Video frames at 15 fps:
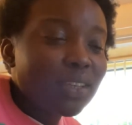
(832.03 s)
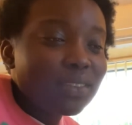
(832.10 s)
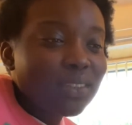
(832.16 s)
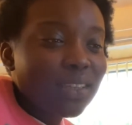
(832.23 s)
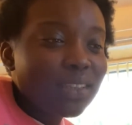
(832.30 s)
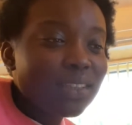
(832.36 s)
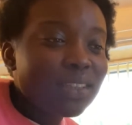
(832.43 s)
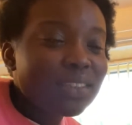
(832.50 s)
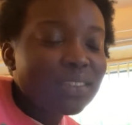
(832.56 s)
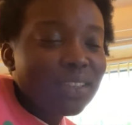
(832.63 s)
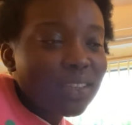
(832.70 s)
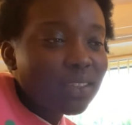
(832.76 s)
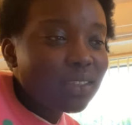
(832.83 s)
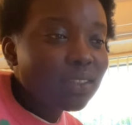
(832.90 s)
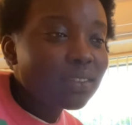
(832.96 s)
Na na
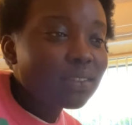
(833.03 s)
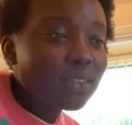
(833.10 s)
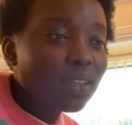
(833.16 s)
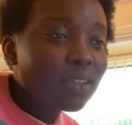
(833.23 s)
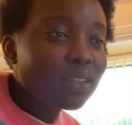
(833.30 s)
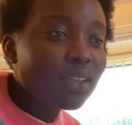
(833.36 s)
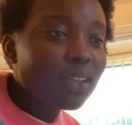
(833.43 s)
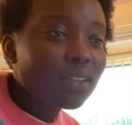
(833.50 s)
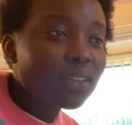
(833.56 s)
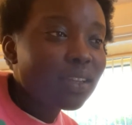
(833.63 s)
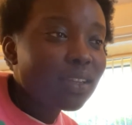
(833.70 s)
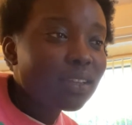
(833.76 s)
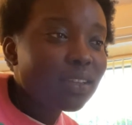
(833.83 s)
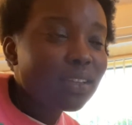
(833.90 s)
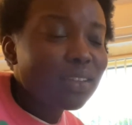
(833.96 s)
na na na na
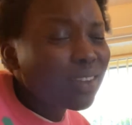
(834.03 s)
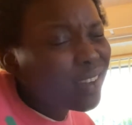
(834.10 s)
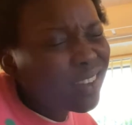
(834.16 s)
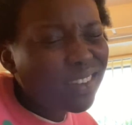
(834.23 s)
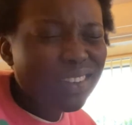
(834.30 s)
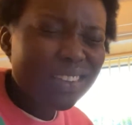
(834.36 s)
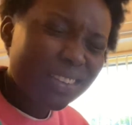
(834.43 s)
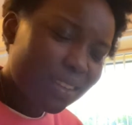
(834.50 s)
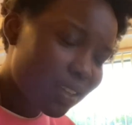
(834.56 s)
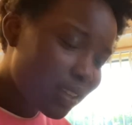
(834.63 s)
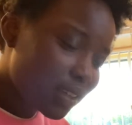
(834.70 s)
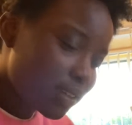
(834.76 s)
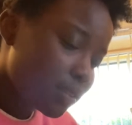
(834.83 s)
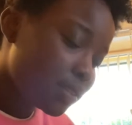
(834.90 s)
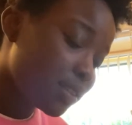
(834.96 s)
na na na na
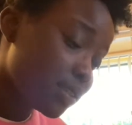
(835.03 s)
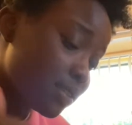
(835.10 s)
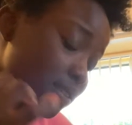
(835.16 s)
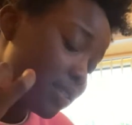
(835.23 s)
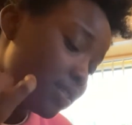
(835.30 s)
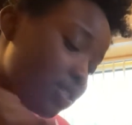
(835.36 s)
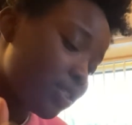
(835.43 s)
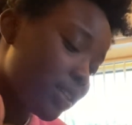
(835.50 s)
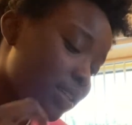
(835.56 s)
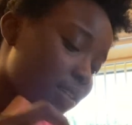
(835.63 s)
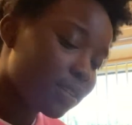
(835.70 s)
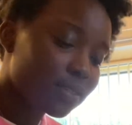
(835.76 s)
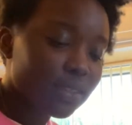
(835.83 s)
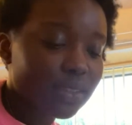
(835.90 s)
na na na trigger